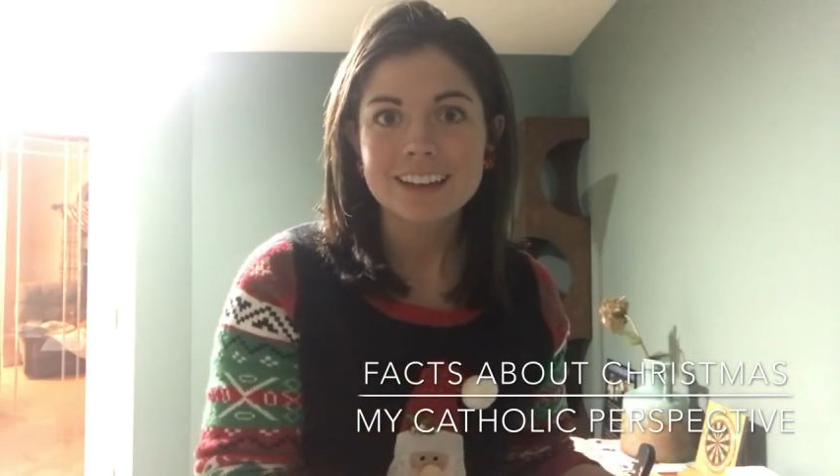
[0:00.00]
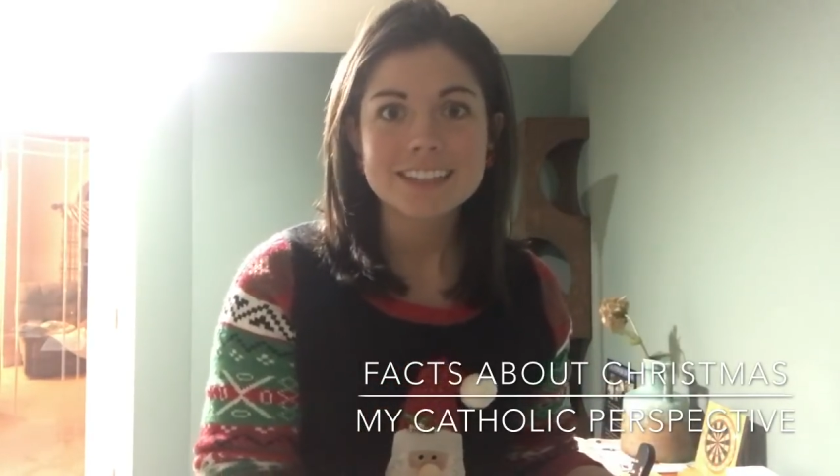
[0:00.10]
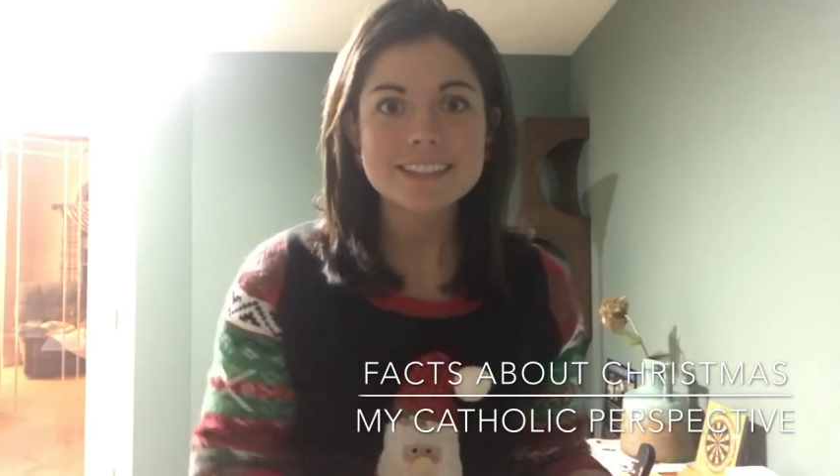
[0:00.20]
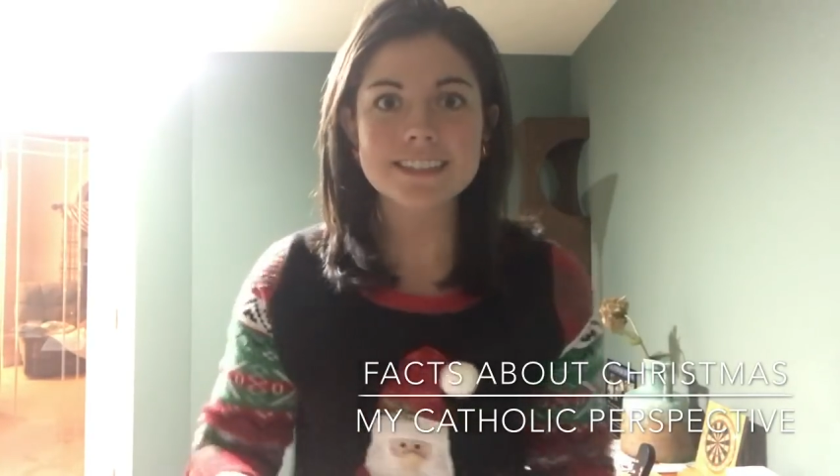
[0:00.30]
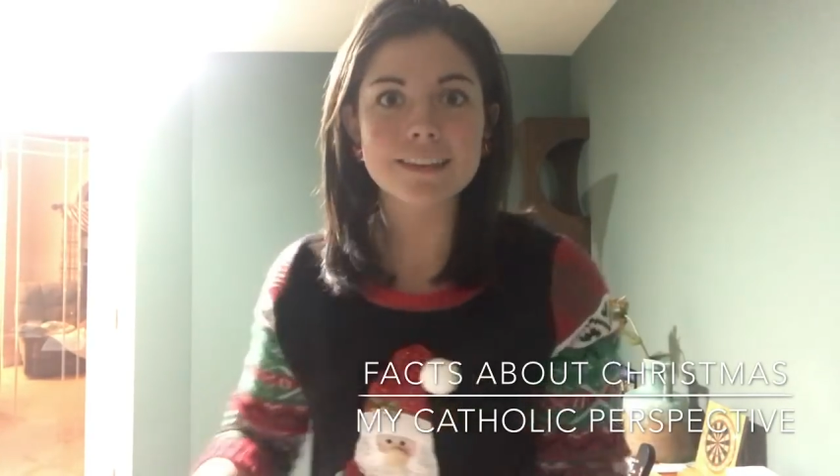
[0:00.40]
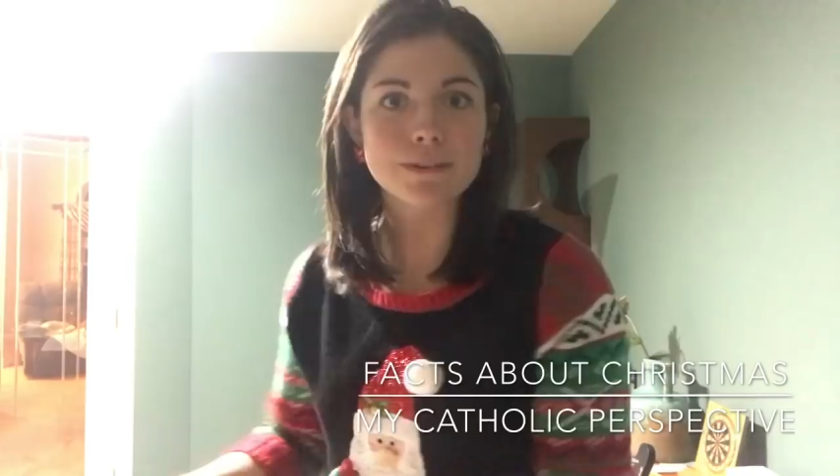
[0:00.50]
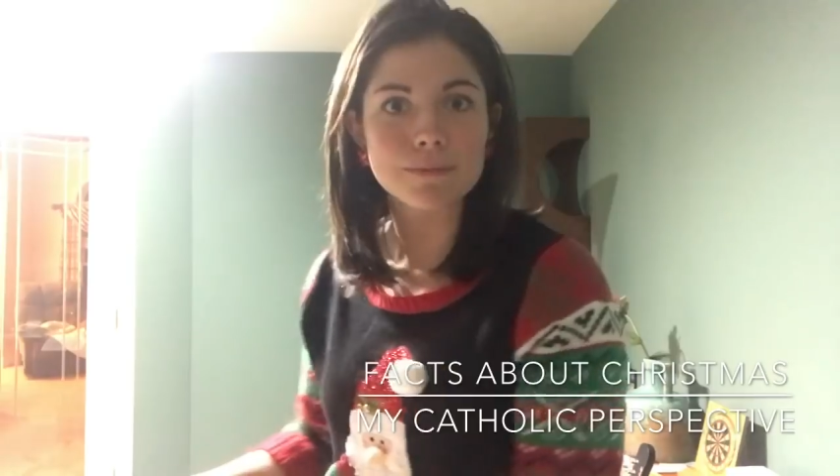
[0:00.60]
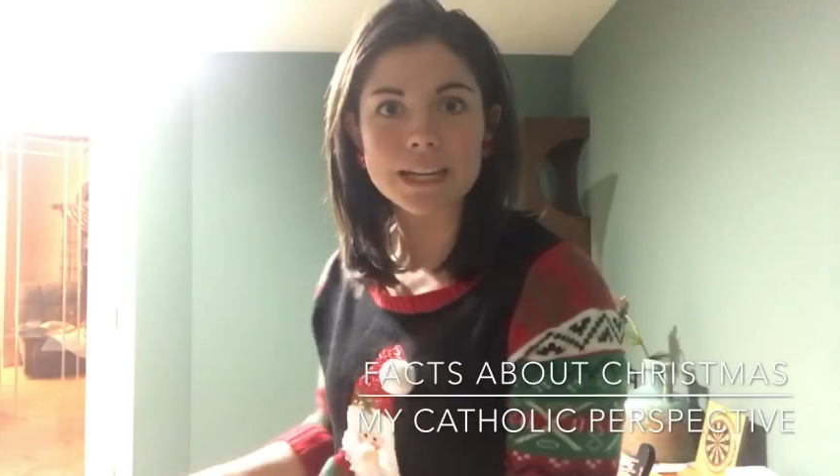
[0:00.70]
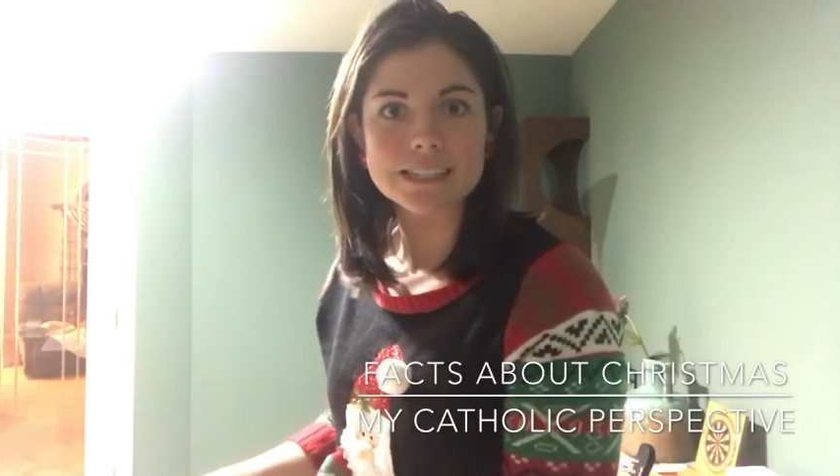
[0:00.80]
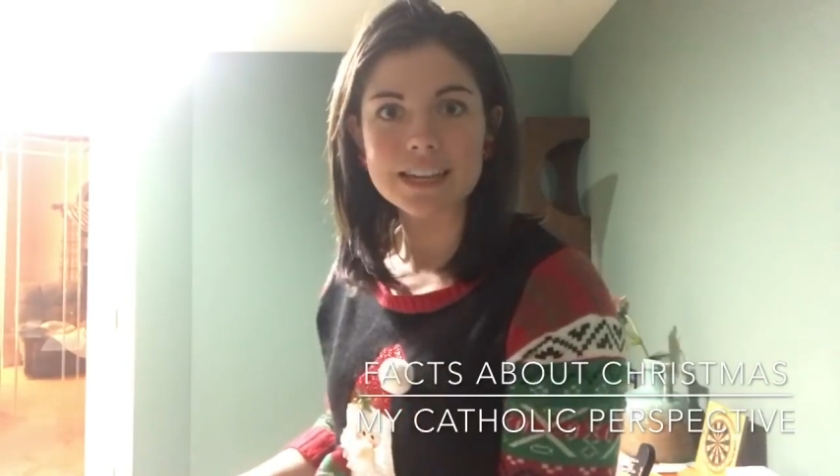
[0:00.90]
doesn't even
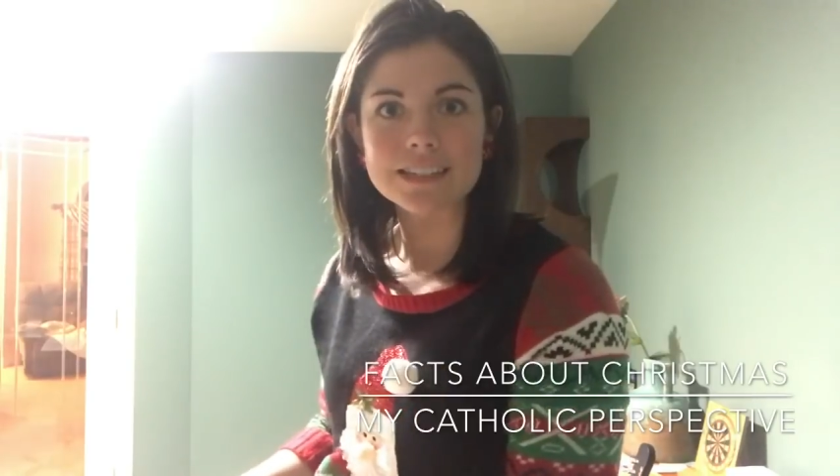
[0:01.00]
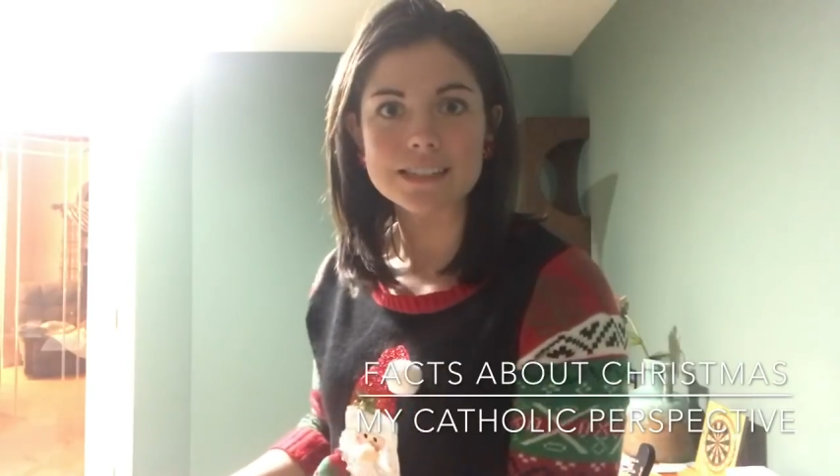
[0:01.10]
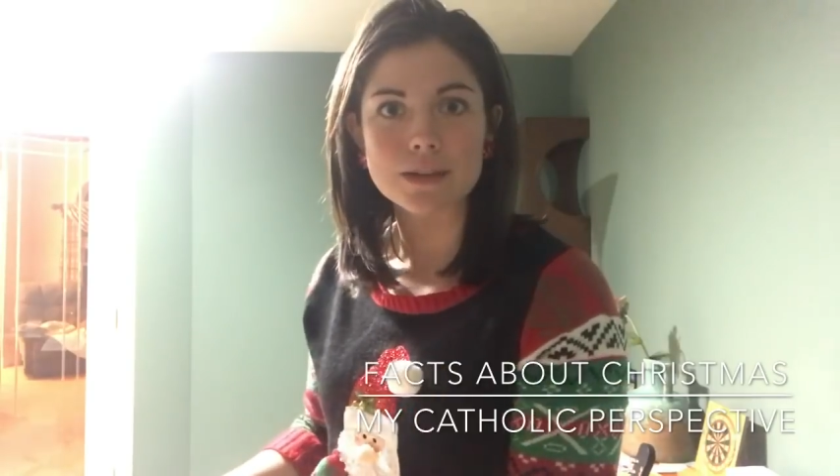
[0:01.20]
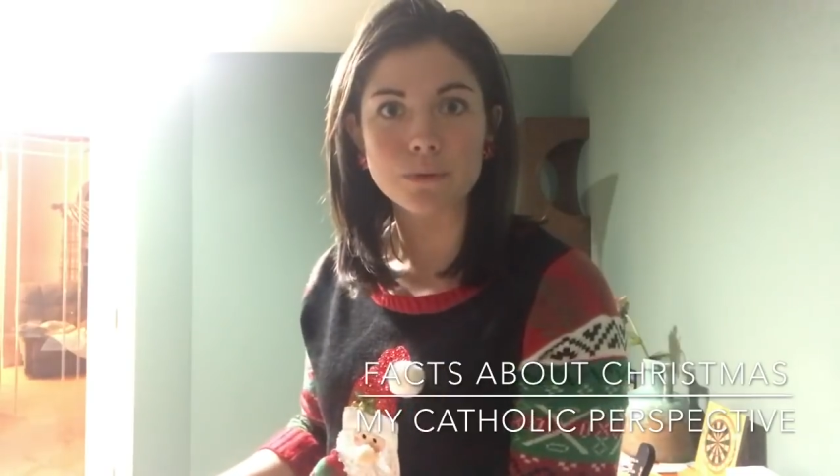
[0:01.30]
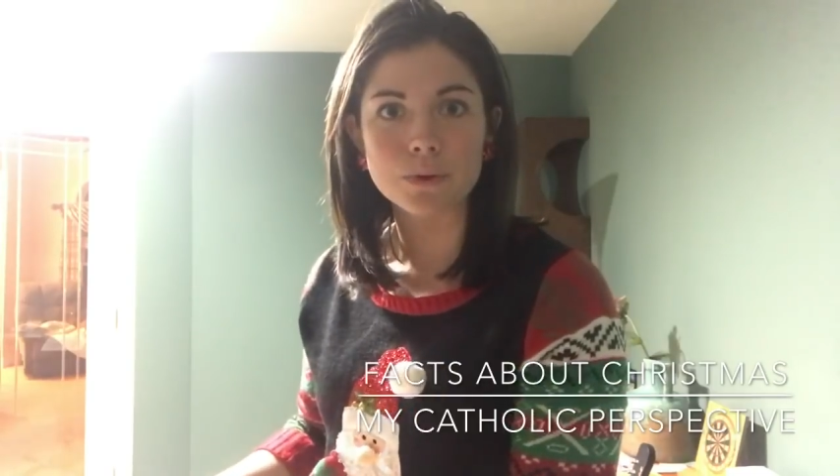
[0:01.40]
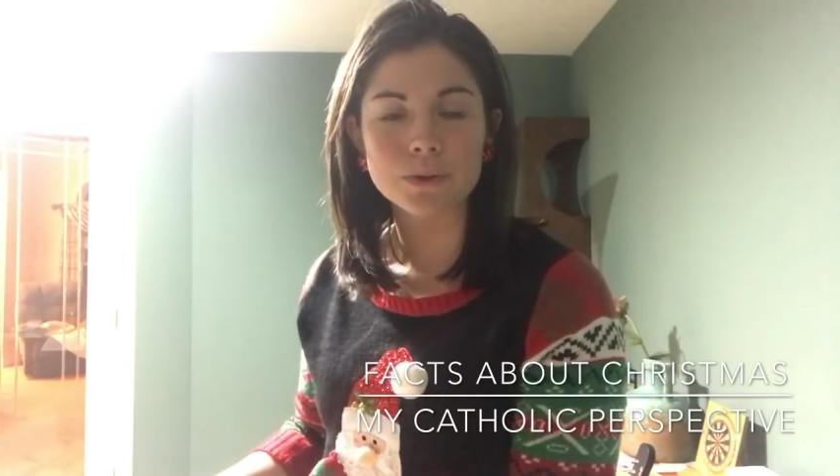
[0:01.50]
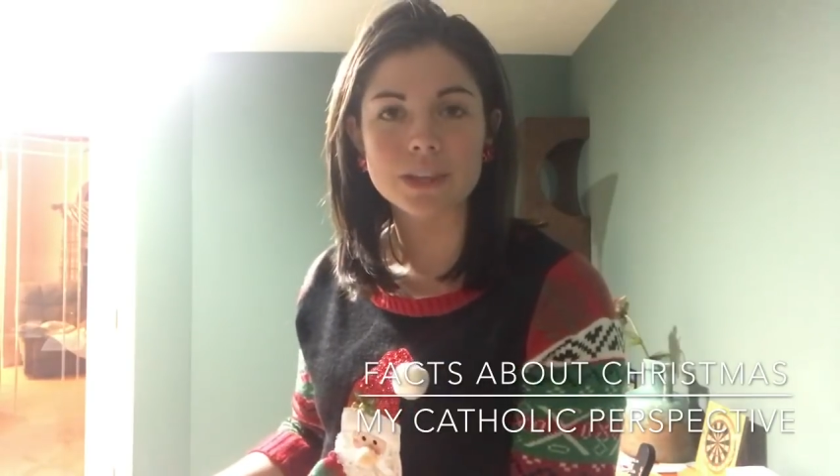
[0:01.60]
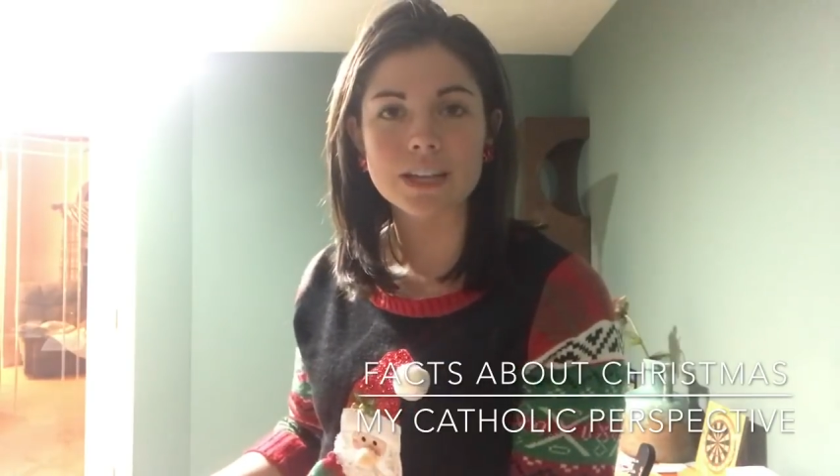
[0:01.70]
make sense that we would